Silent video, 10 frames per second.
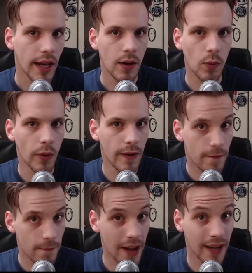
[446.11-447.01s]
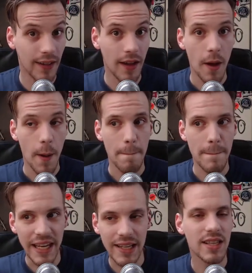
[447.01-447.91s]
it will in fact
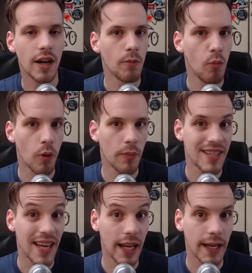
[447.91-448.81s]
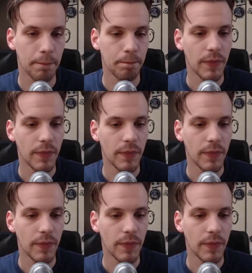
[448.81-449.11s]
make it sound more metallic.